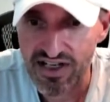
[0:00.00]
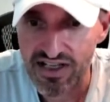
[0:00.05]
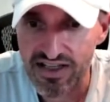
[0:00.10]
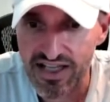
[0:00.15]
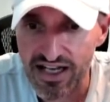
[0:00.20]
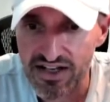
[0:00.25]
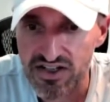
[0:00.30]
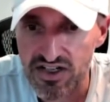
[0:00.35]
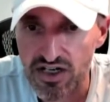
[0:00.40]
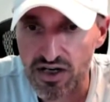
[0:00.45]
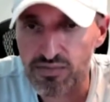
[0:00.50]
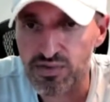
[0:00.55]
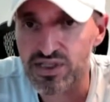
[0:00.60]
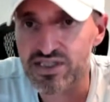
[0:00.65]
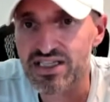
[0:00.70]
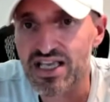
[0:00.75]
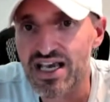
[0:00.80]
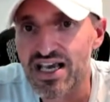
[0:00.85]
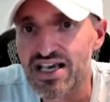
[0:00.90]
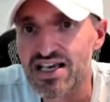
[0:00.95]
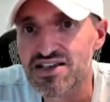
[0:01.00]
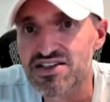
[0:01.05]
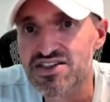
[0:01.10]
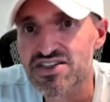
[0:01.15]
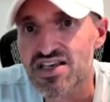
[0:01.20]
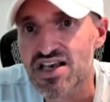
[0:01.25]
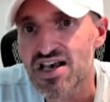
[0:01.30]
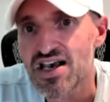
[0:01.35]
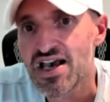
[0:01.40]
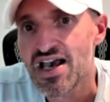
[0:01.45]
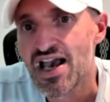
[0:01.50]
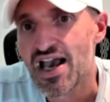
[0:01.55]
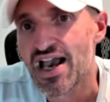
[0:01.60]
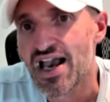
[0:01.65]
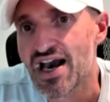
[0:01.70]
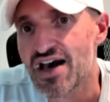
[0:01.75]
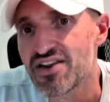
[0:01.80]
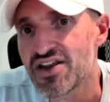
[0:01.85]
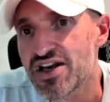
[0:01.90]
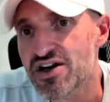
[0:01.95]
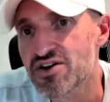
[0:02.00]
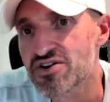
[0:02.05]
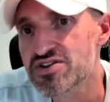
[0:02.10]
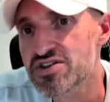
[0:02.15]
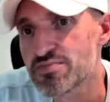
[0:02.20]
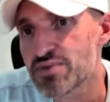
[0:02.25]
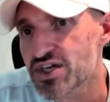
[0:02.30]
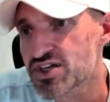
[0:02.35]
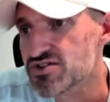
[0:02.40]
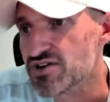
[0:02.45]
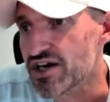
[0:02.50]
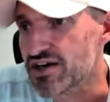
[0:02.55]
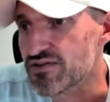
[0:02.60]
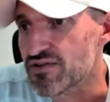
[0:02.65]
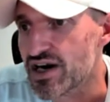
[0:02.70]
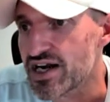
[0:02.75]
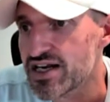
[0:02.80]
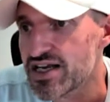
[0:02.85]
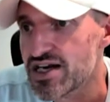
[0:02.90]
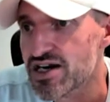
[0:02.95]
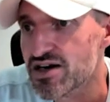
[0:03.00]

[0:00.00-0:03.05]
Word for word: in the next couple of days. And here's the big trade, right?